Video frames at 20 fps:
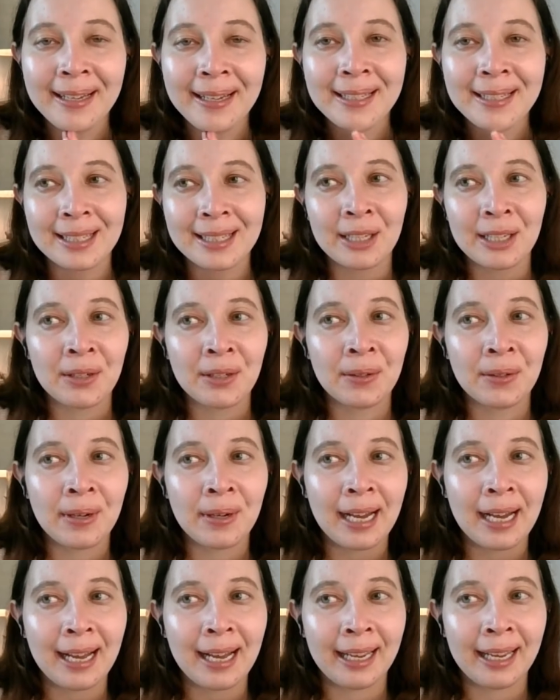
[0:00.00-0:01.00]
So
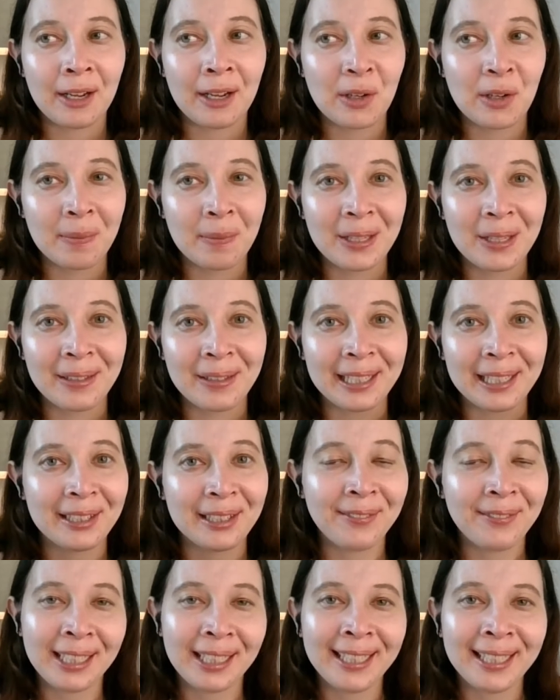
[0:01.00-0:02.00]
I hope you liked the
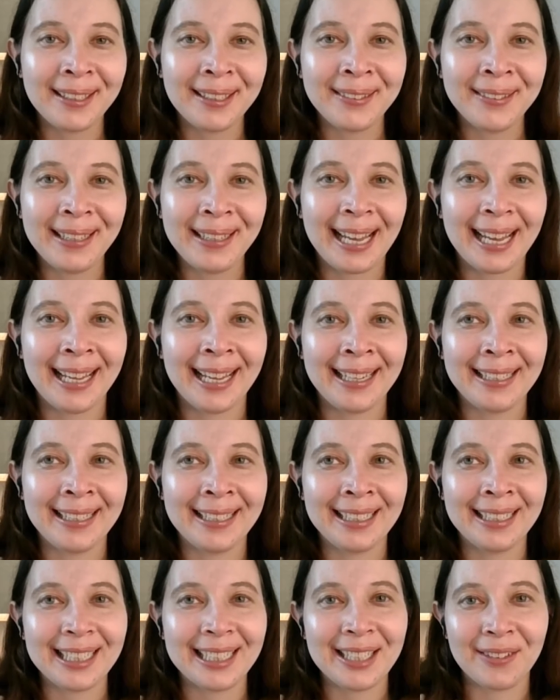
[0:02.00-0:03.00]
video,
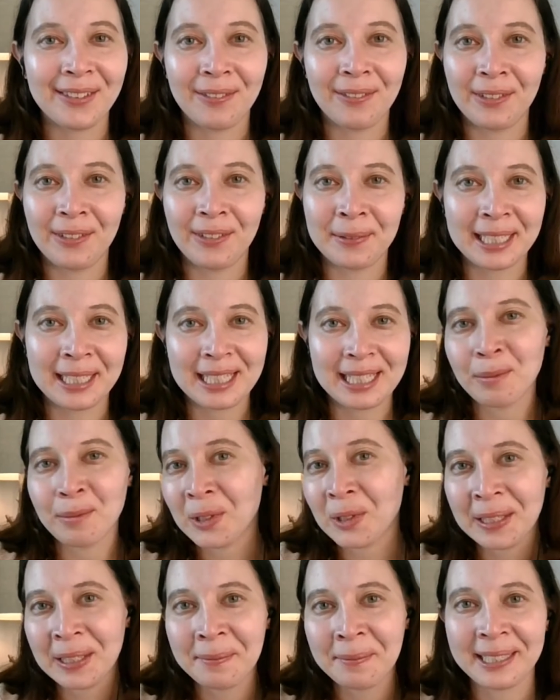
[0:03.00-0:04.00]
and if you want to see
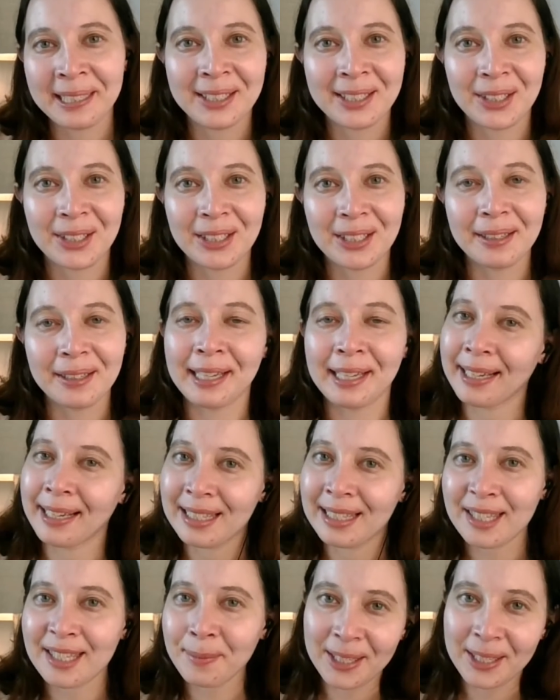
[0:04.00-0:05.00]
more, make sure to like
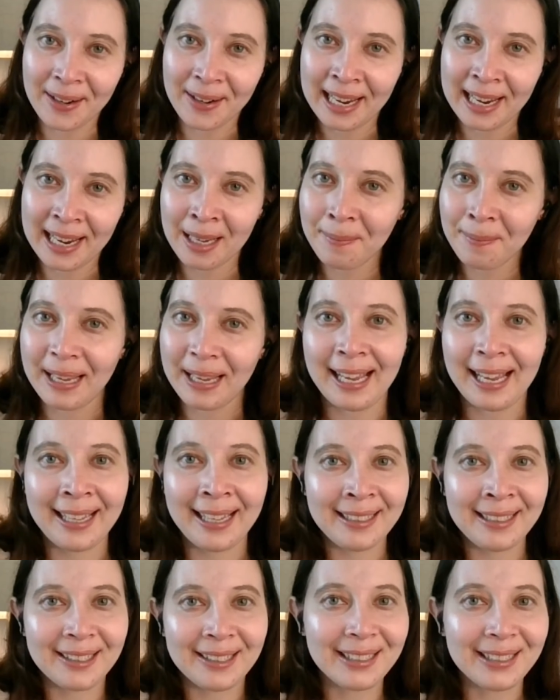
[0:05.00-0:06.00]
and subscribe,
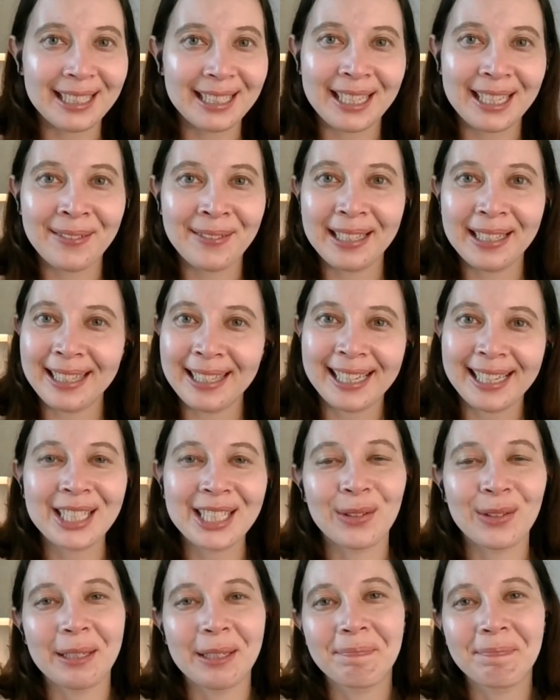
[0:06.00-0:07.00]
and I'll see you in the
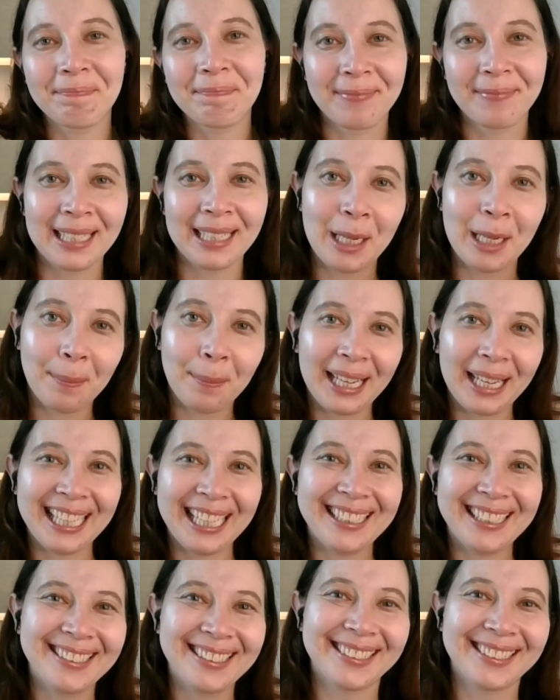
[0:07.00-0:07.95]
next one. Bye!